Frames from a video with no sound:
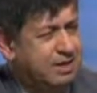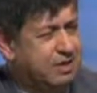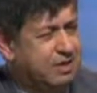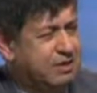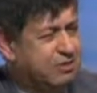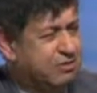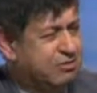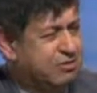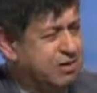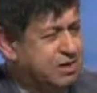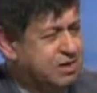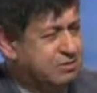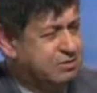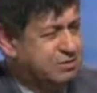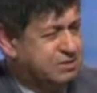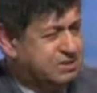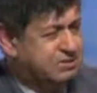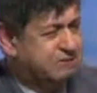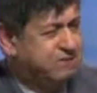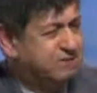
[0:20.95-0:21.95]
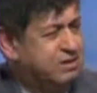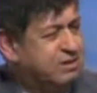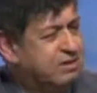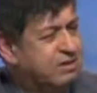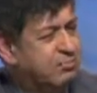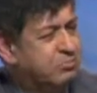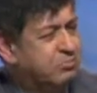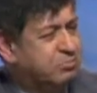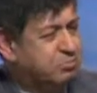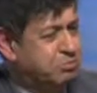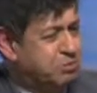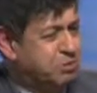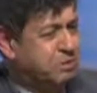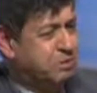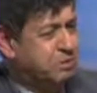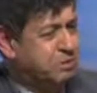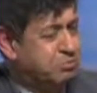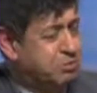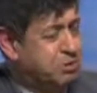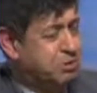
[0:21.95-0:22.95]
The Quran is specific that
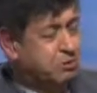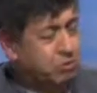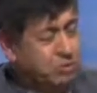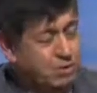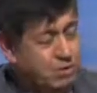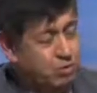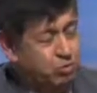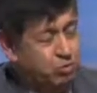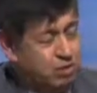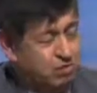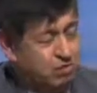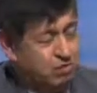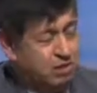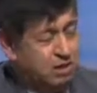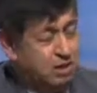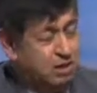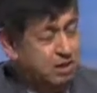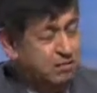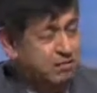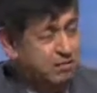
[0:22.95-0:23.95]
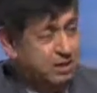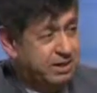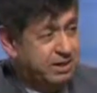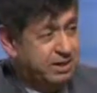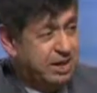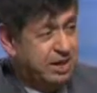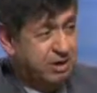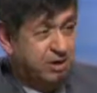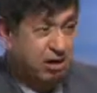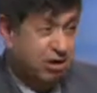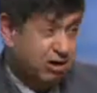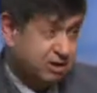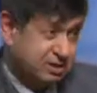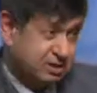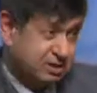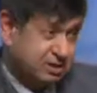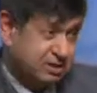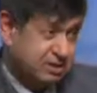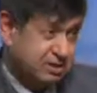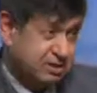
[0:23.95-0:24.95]
Muslims, both men and women, can't marry
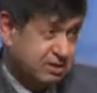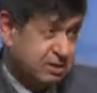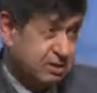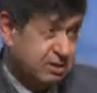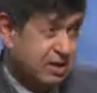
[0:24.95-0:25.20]
idolaters.